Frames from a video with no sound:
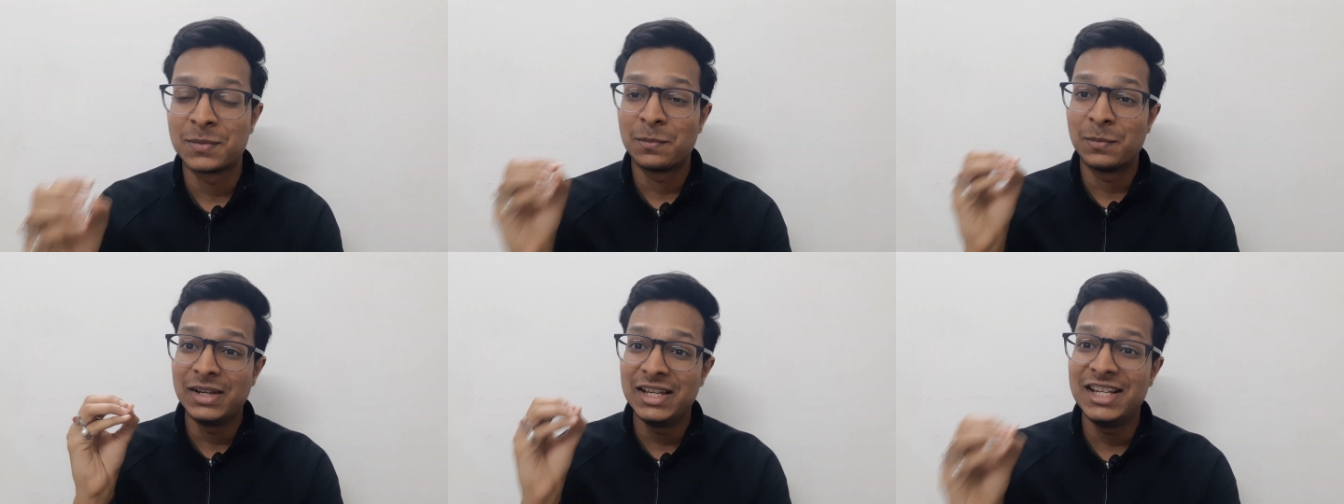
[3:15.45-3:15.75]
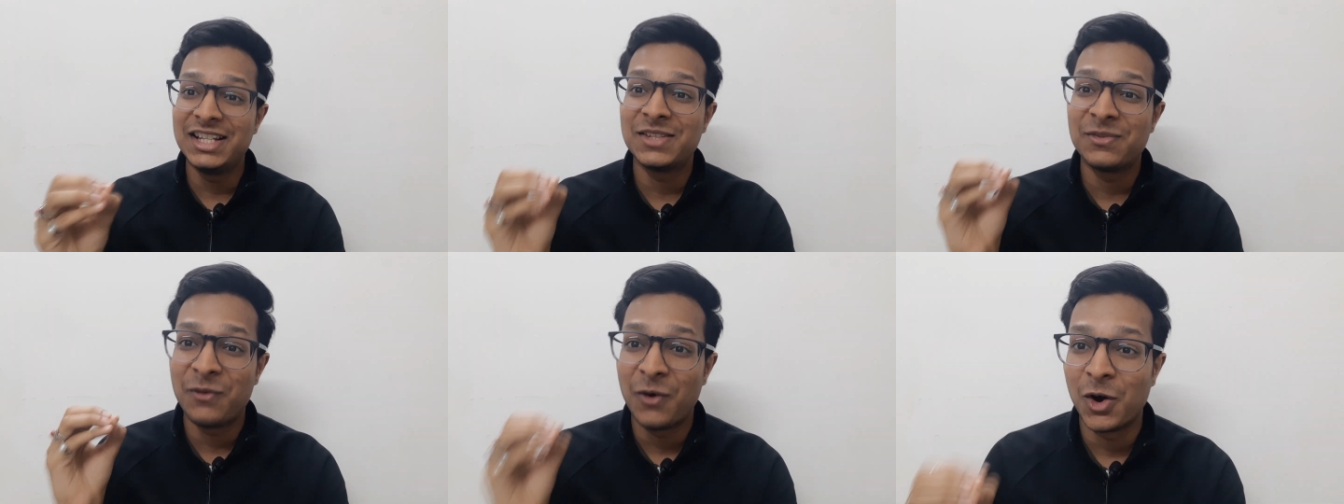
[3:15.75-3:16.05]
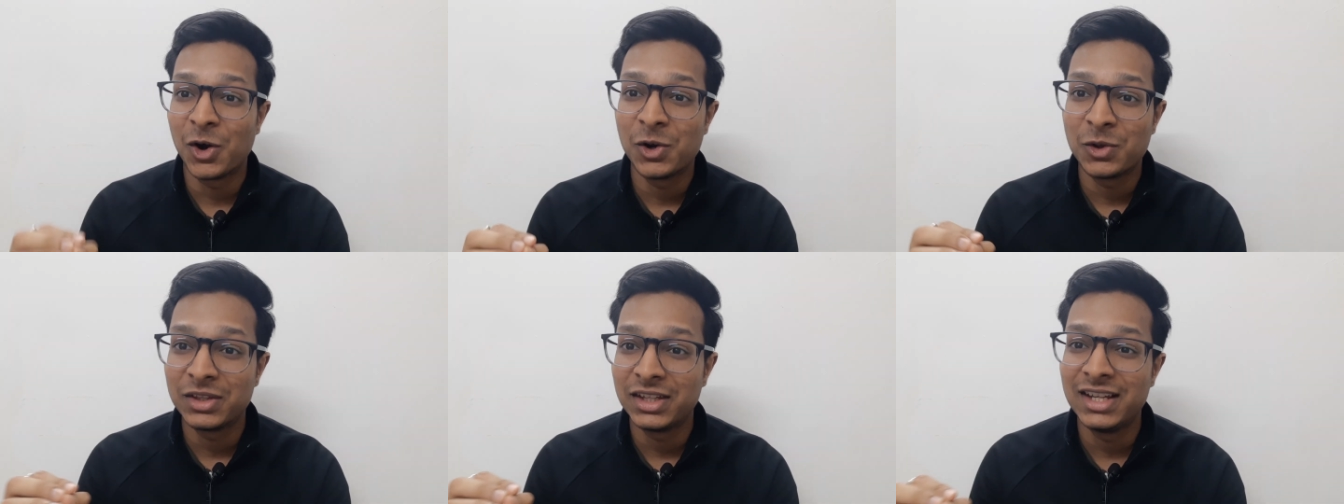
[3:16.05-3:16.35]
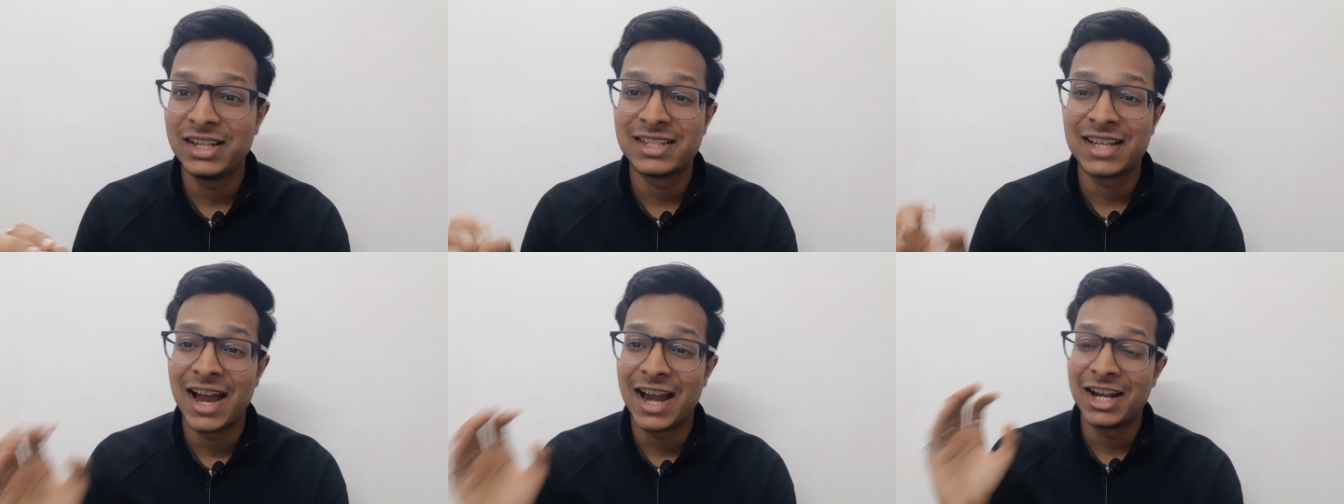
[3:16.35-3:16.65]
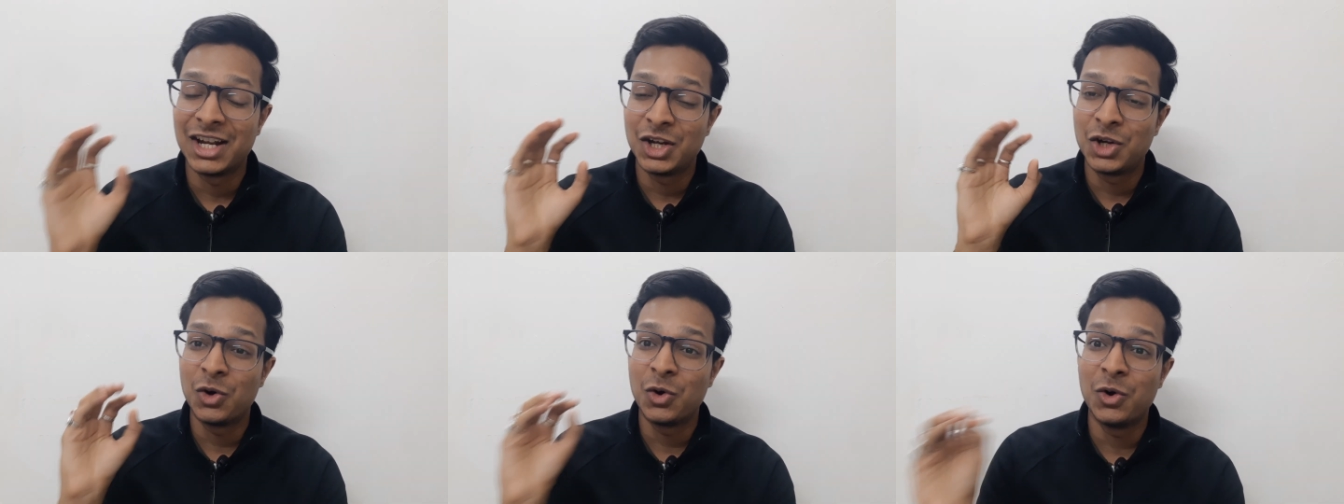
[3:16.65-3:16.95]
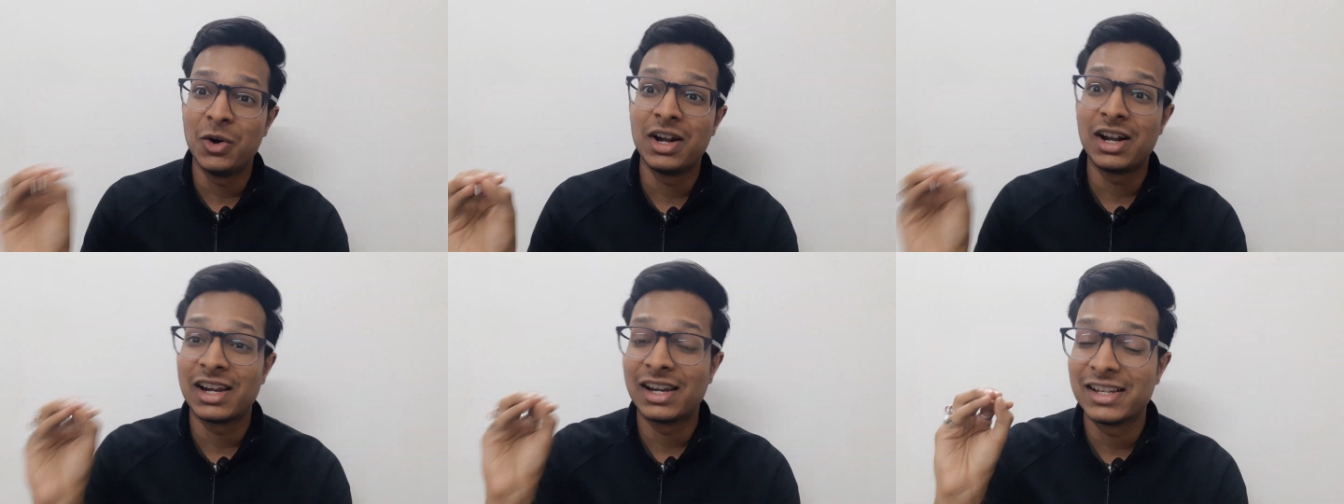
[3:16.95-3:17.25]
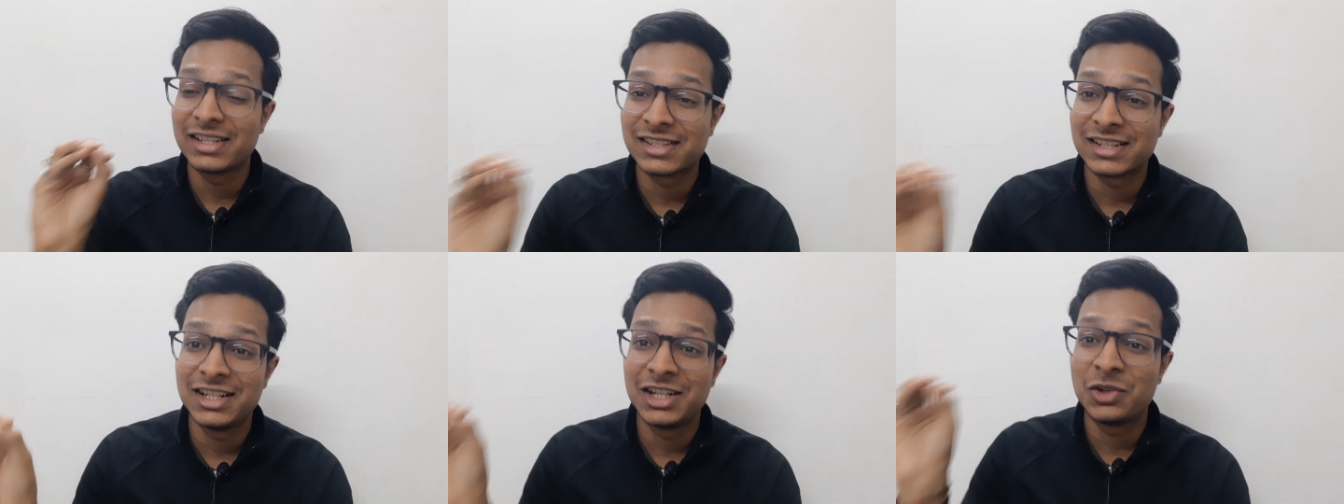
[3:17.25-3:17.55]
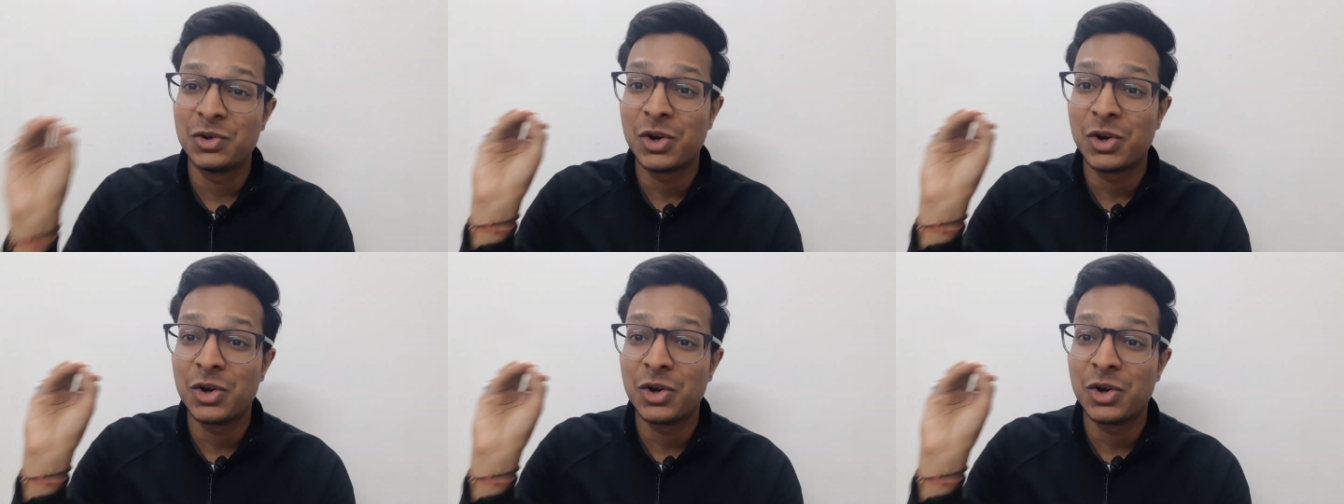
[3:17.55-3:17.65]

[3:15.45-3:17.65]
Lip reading: Please follow these and don't listen